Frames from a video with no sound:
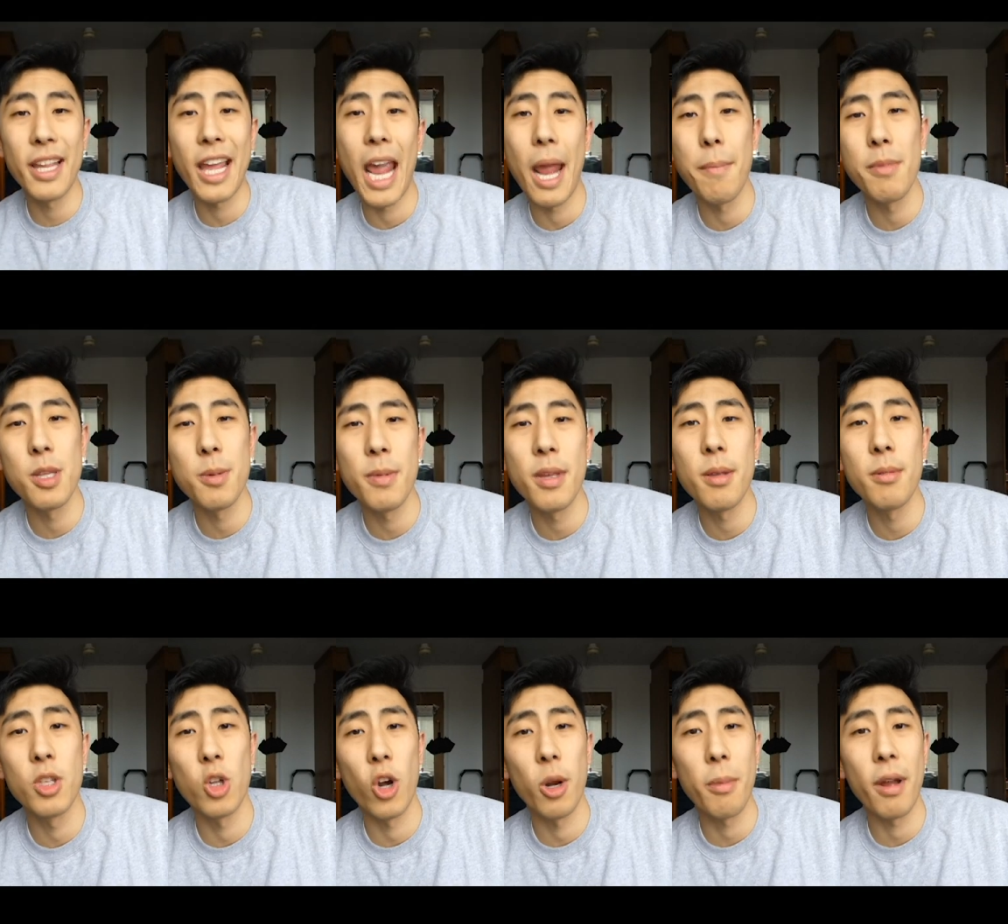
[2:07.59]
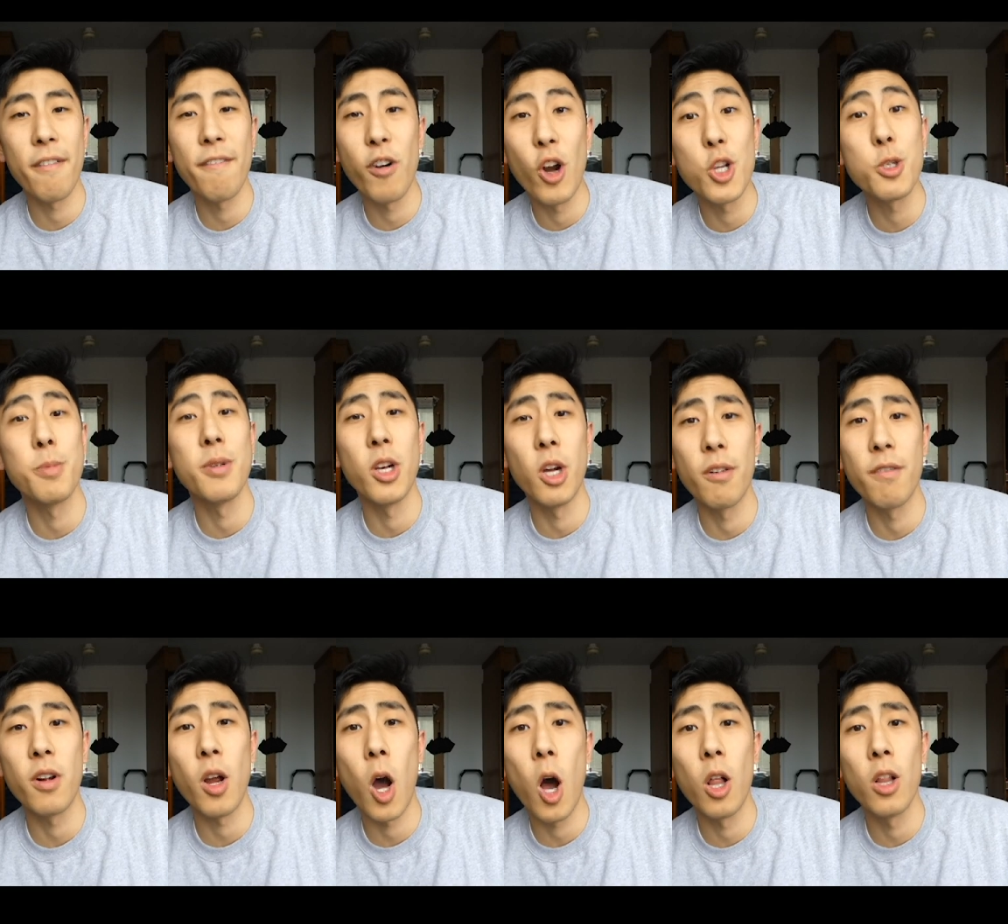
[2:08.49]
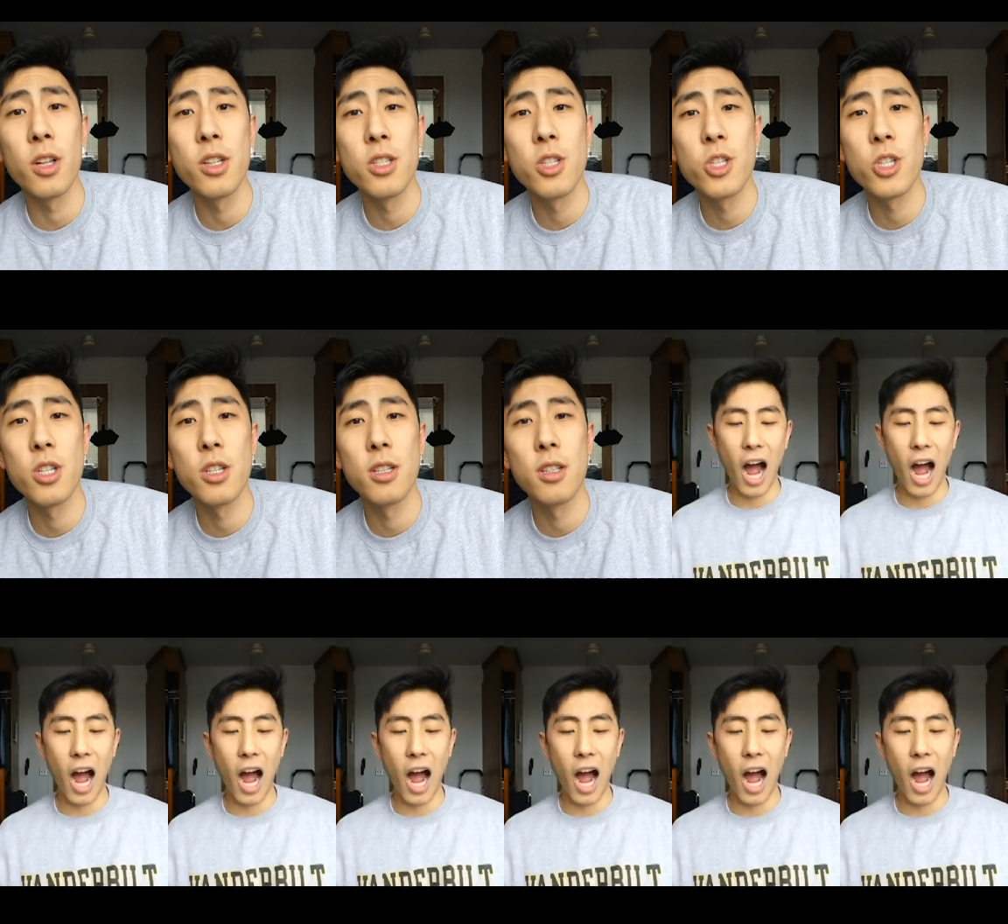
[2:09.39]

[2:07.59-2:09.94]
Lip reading: came to me during my freshman year of college.